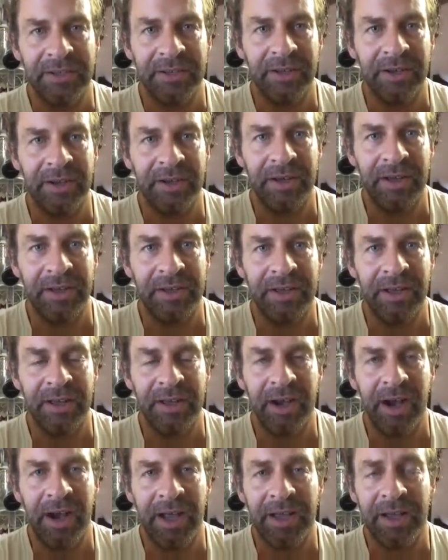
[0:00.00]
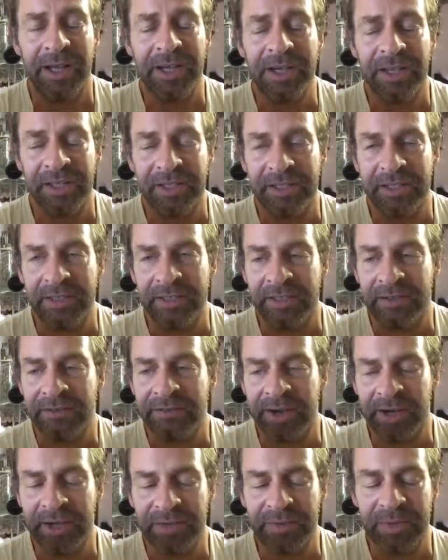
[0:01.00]
You know, I actually, in
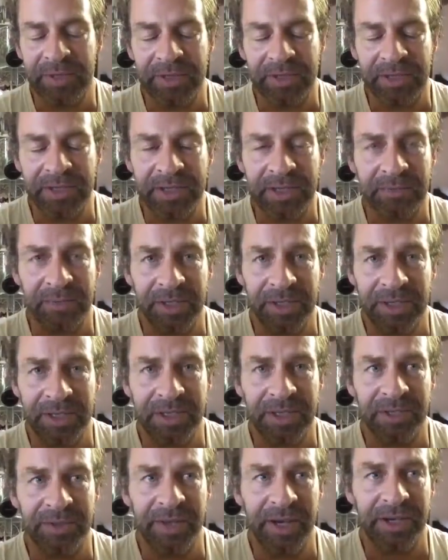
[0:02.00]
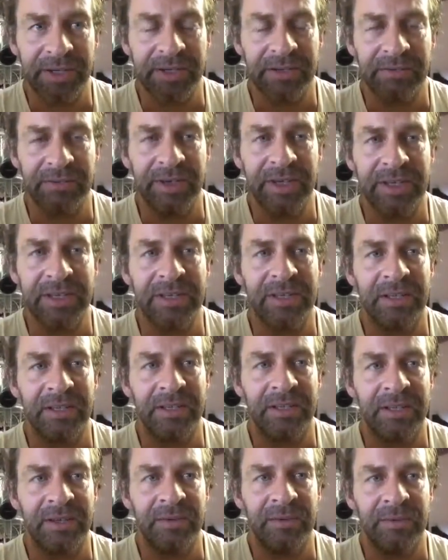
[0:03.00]
fact, was in a similar situation
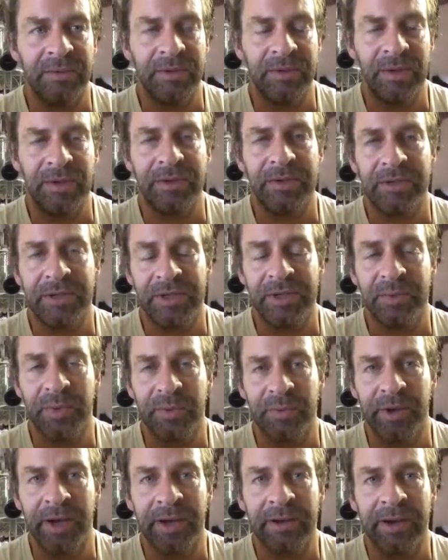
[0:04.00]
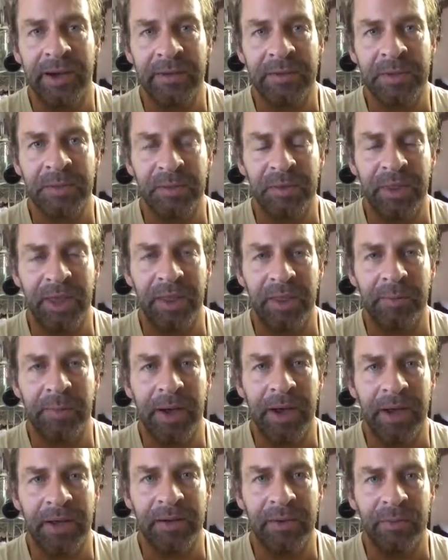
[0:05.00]
recently, not just with migraines, but with other
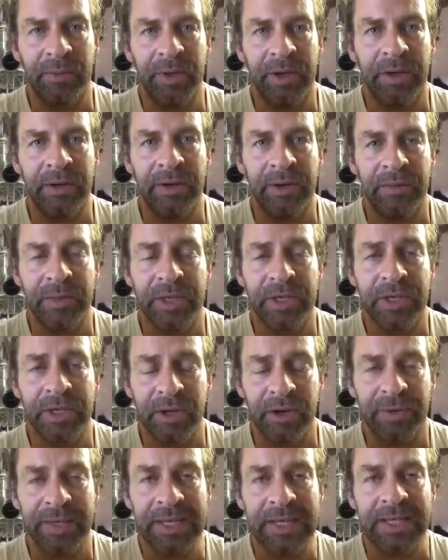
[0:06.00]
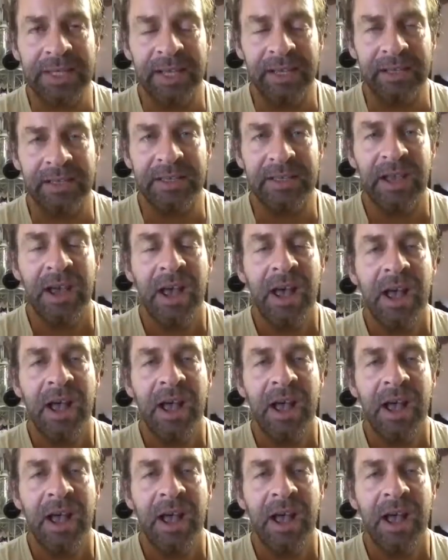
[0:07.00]
pain, where it was so intense